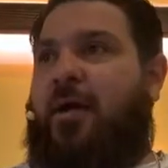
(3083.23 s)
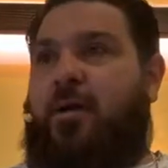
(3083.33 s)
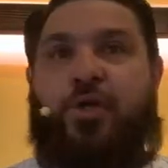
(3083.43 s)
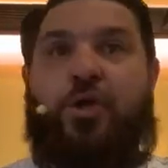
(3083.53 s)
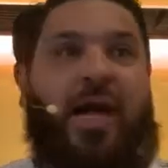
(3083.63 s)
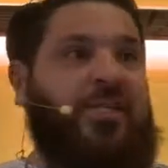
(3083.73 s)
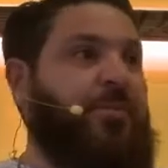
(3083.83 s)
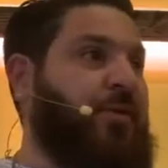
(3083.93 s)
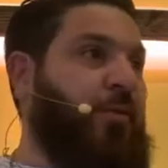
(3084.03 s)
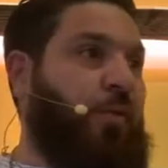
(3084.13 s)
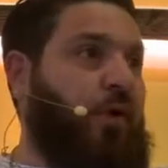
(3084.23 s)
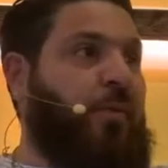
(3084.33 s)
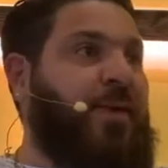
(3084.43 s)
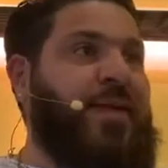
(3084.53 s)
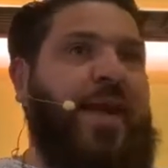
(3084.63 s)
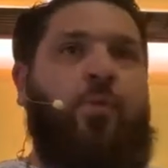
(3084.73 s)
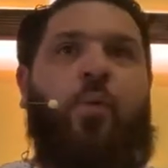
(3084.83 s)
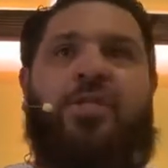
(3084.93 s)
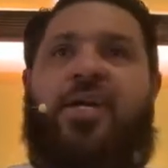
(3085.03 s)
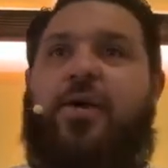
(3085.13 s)
you guys will be, the world will be dead in
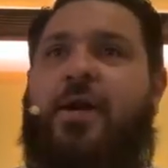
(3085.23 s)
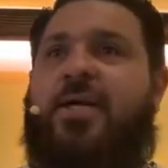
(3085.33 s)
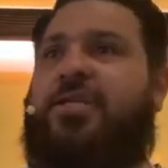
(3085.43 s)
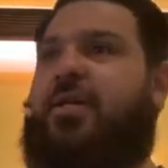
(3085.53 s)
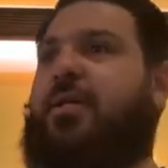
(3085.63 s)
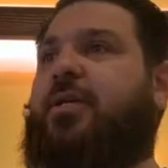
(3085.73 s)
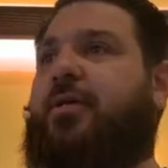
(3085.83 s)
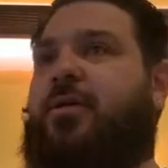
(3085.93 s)
one generation.